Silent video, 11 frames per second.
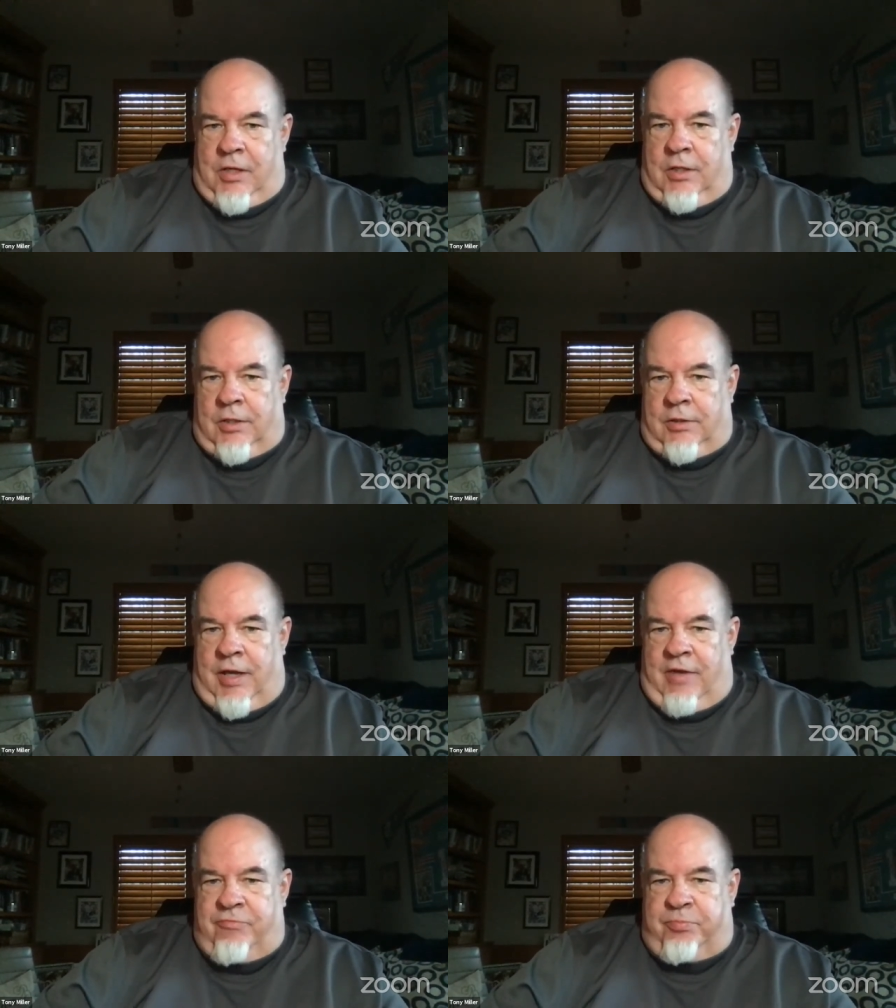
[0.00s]
Uh,
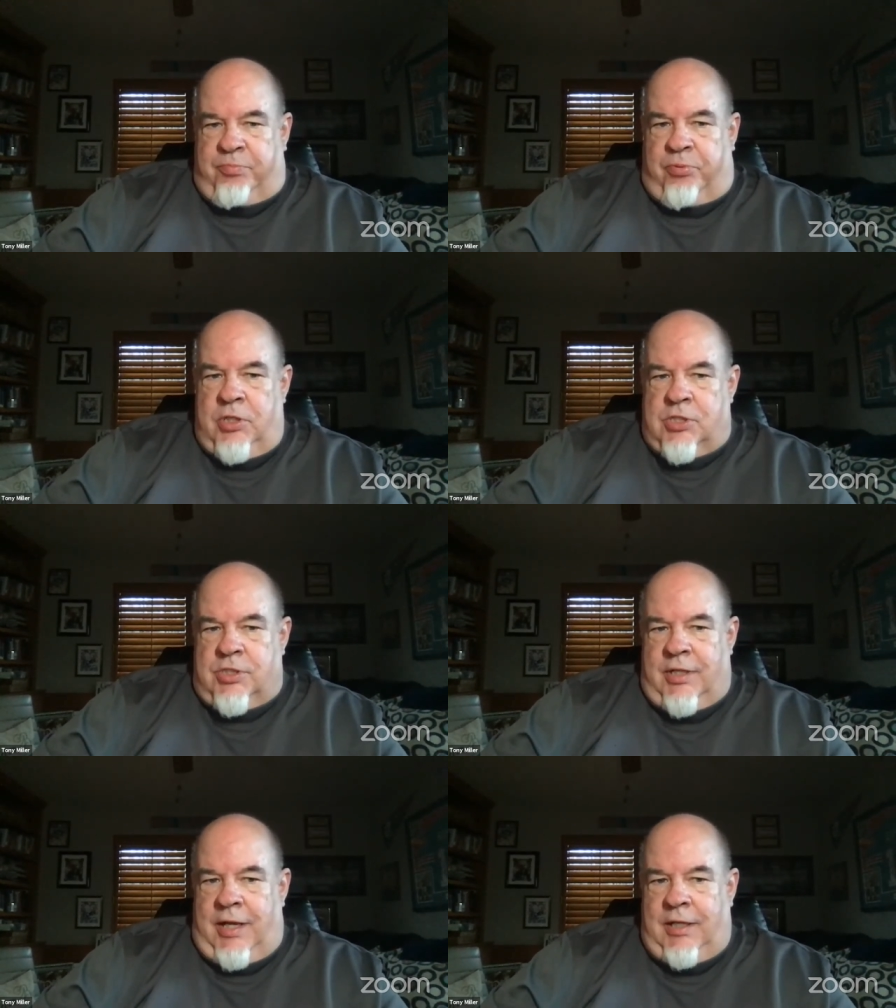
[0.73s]
I've
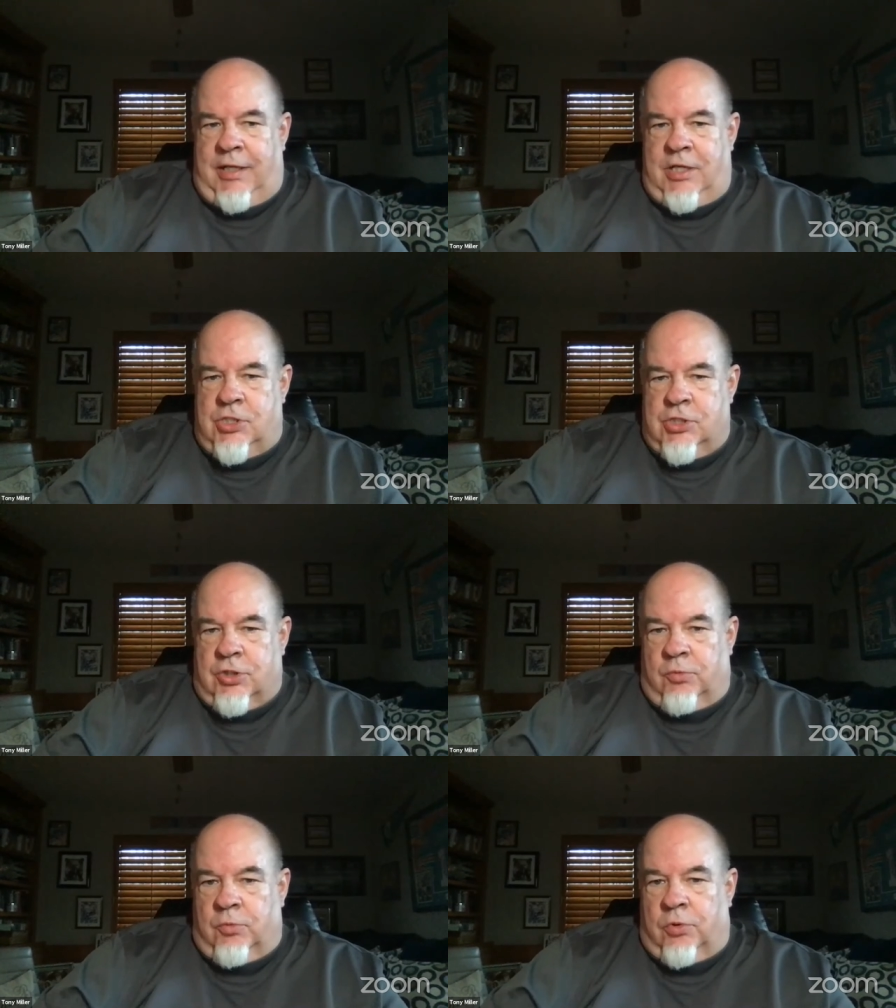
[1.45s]
preached in 80
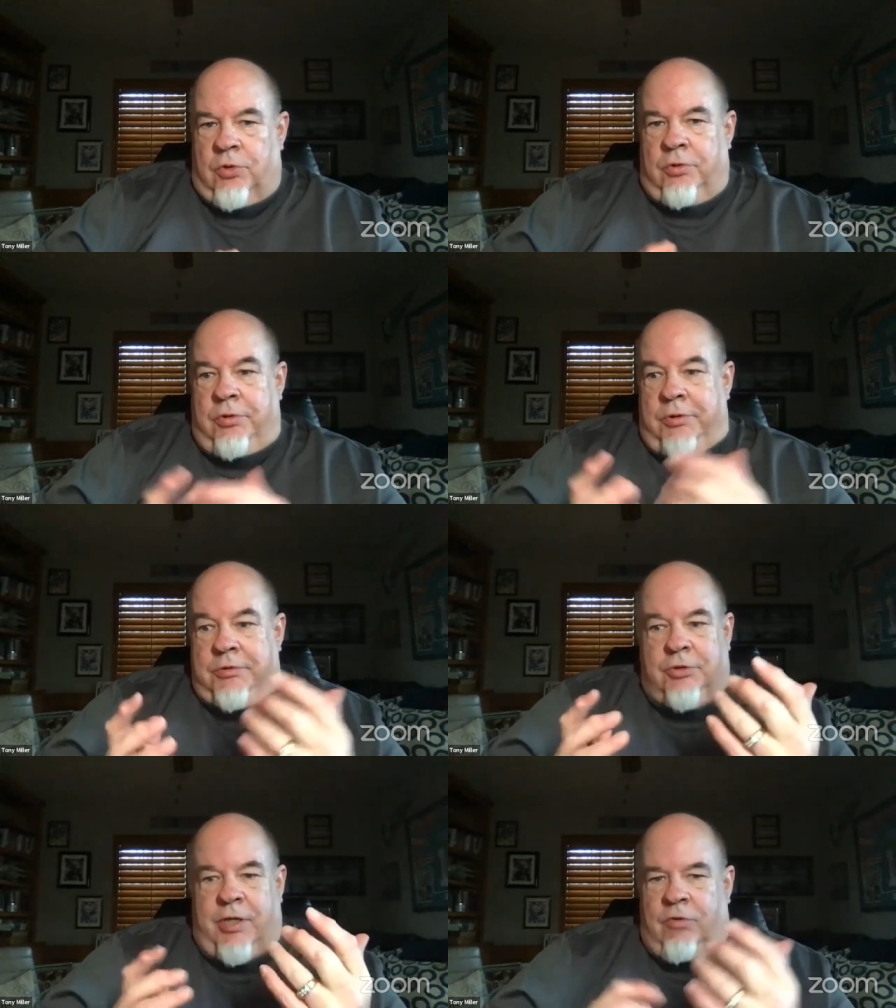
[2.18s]
nations of the world,
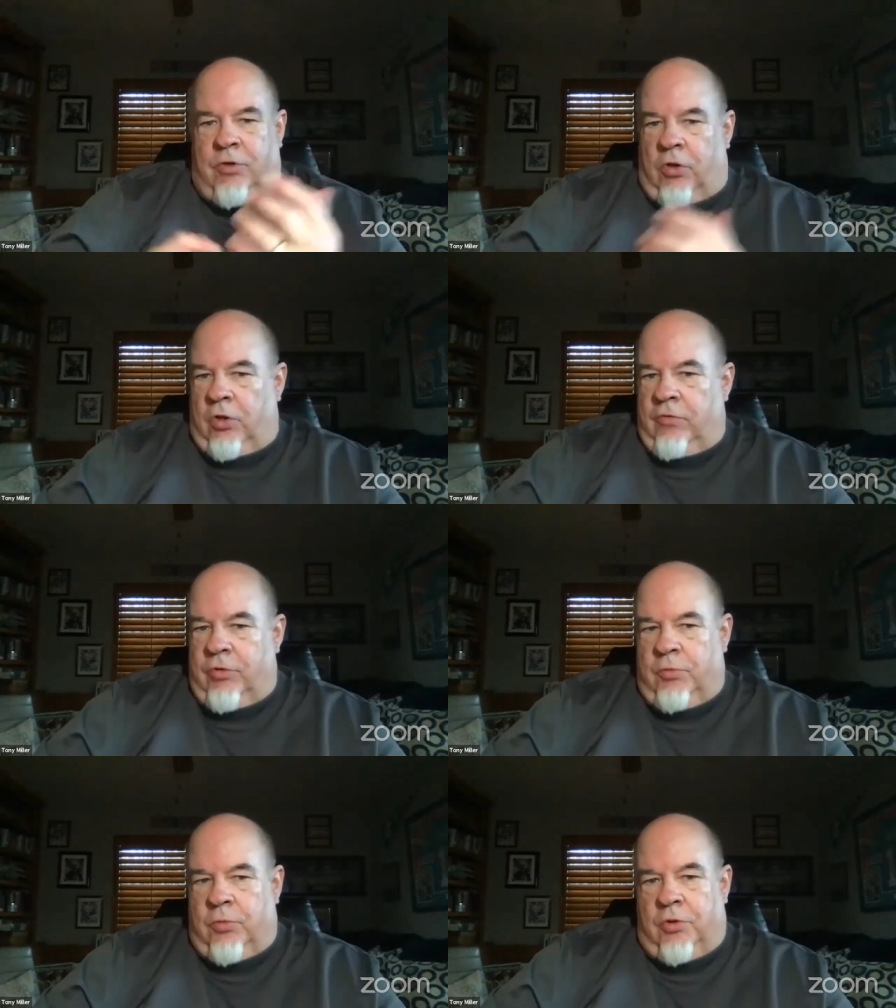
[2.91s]
traveled all
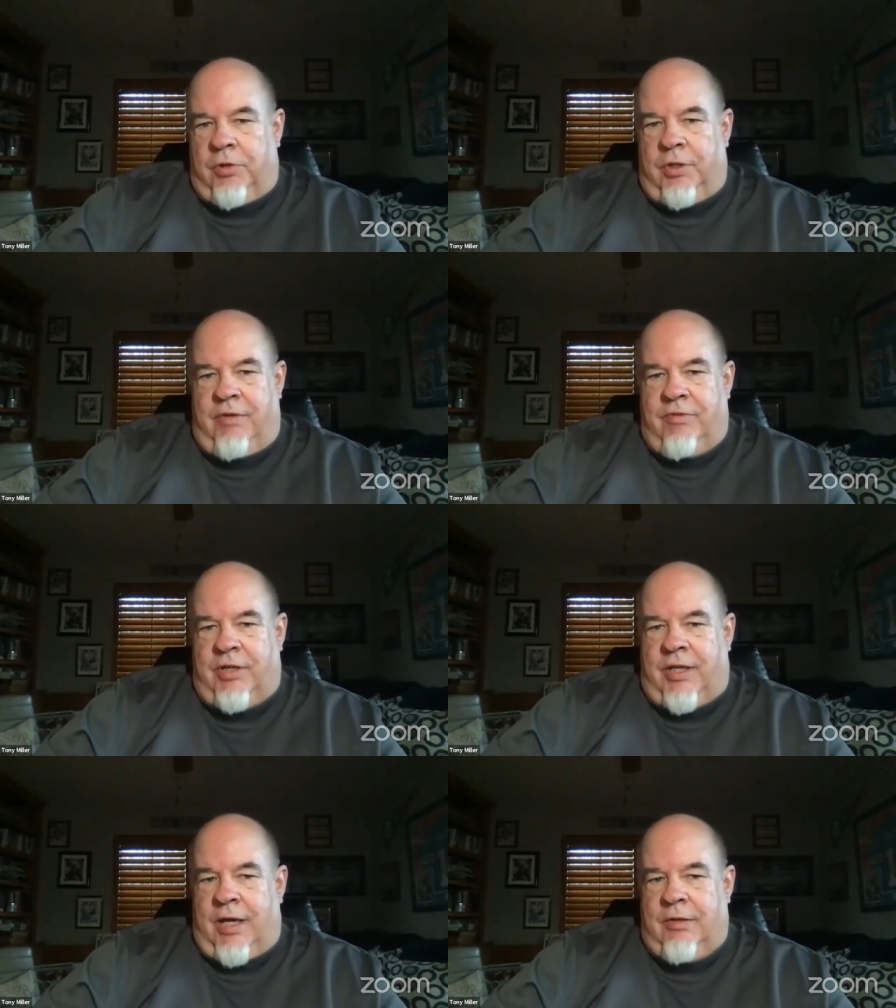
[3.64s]
over the world in
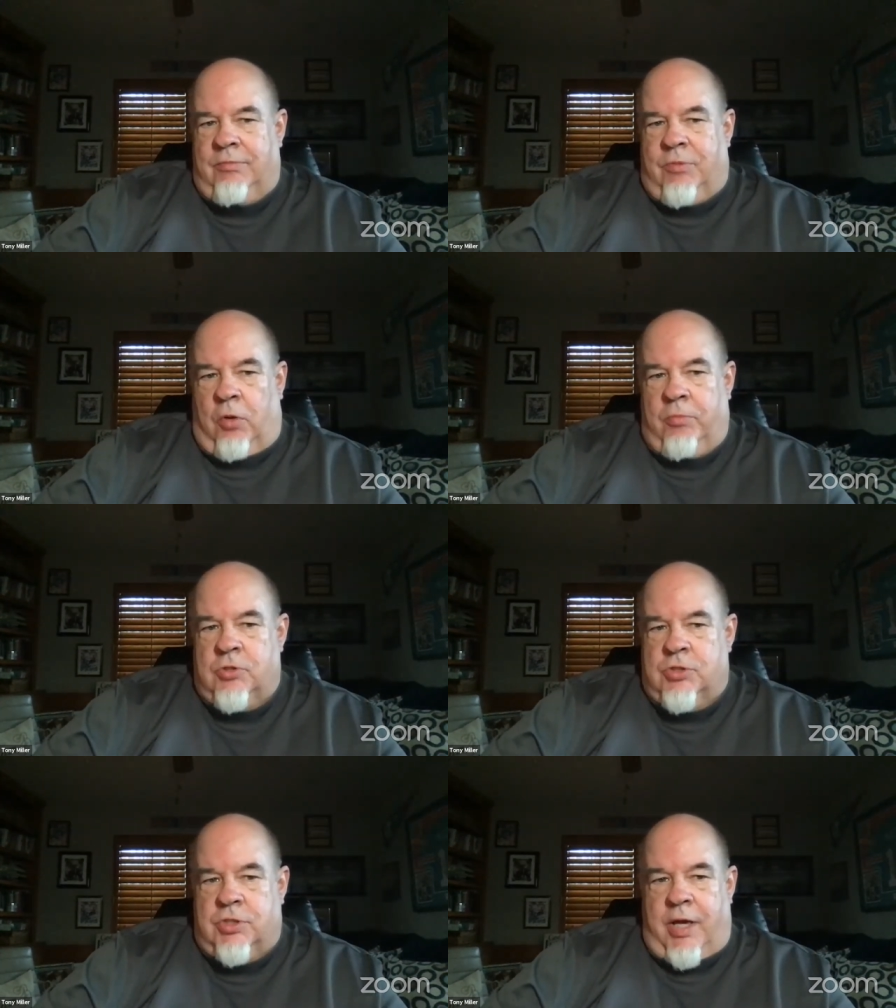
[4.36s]
every kind of
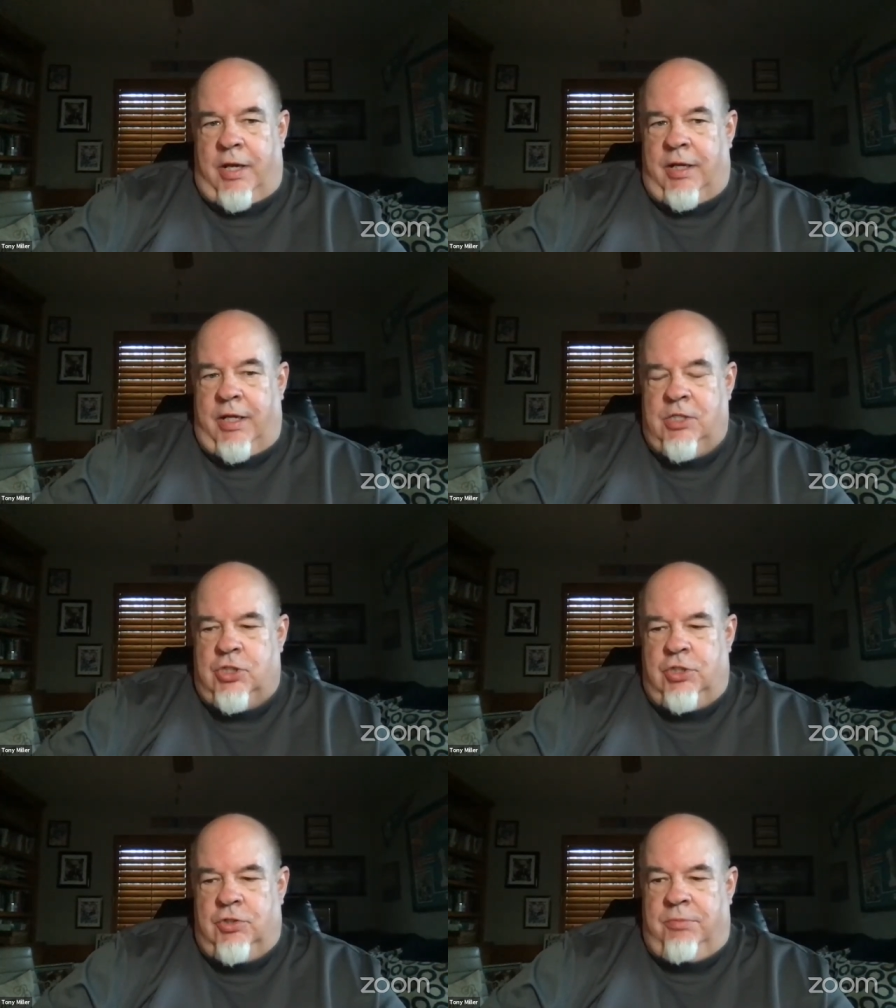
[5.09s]
almost kind of
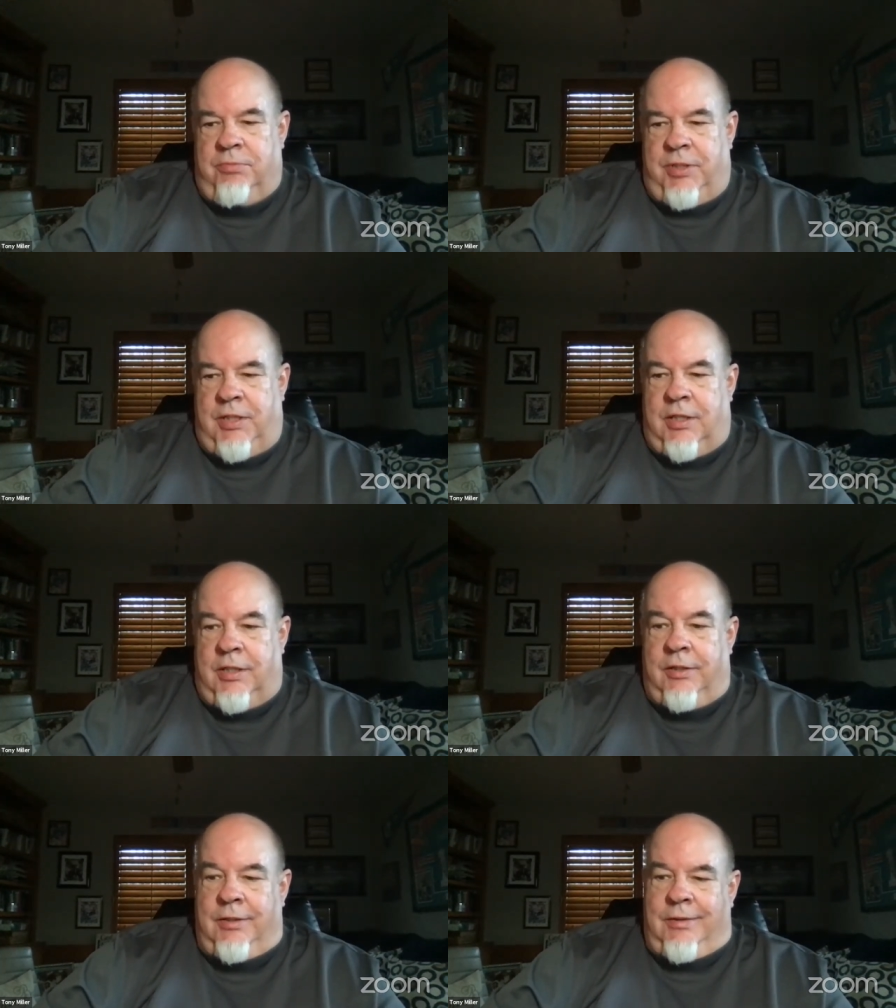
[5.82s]
nation you can be
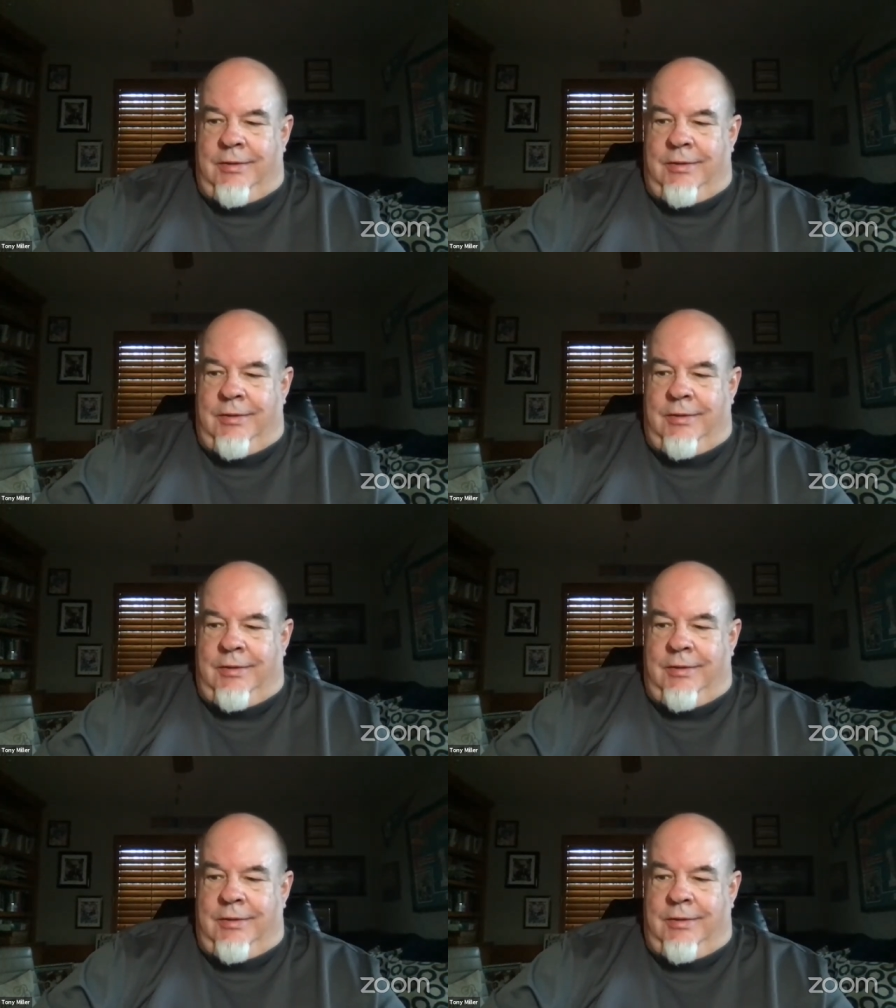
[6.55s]
in